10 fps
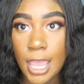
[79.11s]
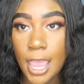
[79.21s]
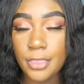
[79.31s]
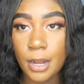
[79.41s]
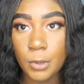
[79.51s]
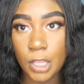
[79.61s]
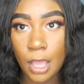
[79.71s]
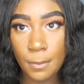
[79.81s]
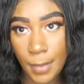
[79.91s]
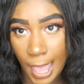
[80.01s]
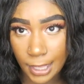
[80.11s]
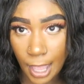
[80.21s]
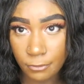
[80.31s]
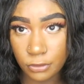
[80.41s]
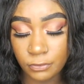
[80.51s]
And then I'm gonna come back
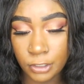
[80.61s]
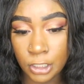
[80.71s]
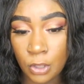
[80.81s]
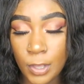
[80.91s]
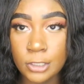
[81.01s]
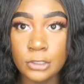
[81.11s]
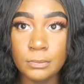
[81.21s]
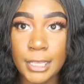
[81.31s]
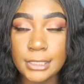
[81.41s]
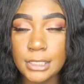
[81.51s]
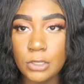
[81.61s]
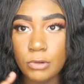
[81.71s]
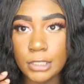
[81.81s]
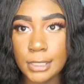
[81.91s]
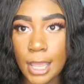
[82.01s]
after the video and basically
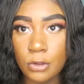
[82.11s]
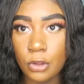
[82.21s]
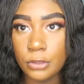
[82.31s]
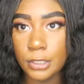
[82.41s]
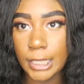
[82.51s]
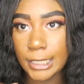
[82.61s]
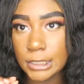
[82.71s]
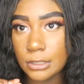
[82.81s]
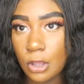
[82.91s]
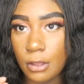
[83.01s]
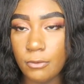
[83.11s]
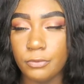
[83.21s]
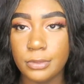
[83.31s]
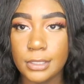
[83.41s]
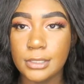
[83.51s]
run down on the like
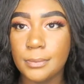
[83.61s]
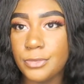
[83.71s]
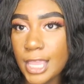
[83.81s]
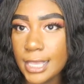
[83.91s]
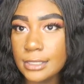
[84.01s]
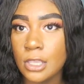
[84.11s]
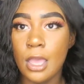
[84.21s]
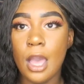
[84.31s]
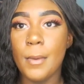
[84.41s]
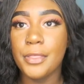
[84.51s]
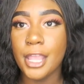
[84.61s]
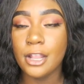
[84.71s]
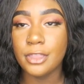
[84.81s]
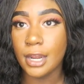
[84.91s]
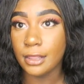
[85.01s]
some things about the
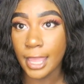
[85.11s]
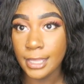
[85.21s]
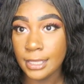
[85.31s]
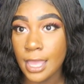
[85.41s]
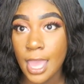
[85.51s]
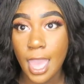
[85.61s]
hair that I like.